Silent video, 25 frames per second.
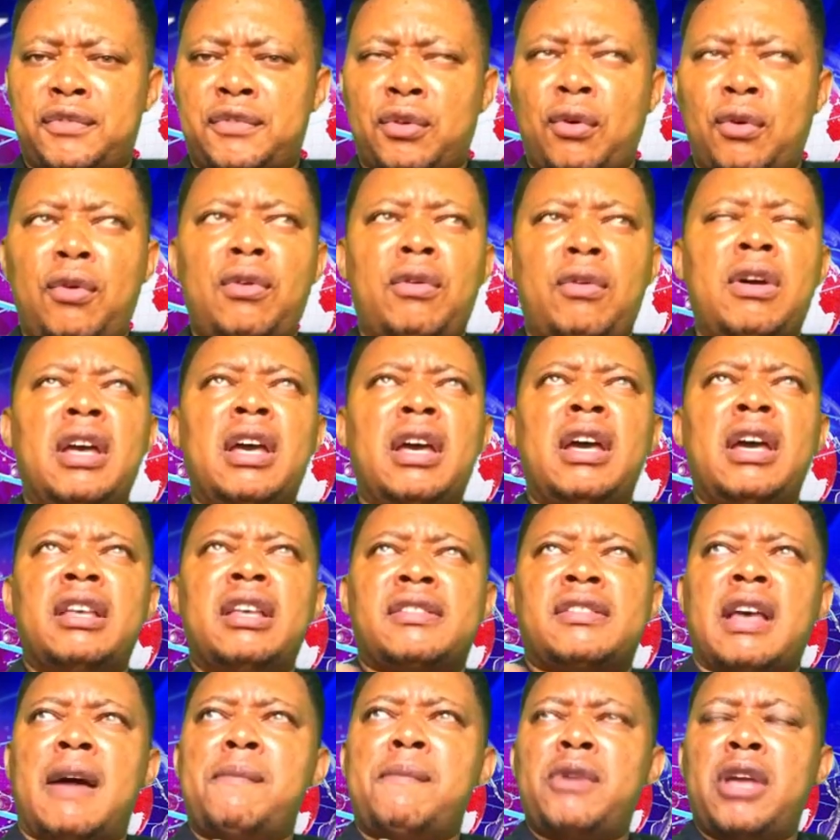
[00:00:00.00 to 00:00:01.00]
So
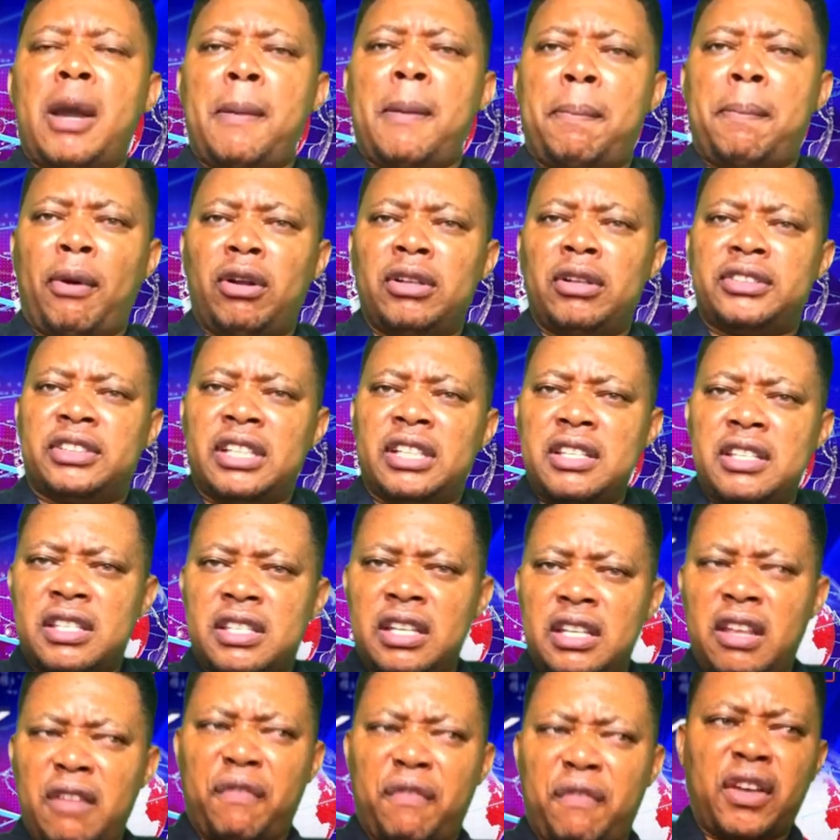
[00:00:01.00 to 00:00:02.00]
somewhere Paul says
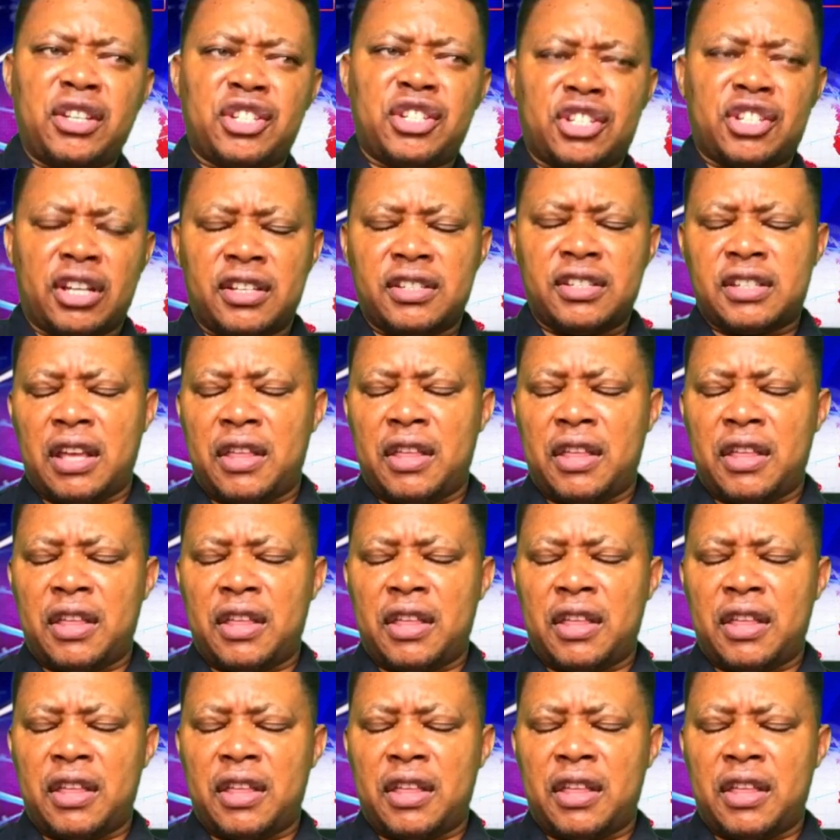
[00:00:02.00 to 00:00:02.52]
in Ephesians,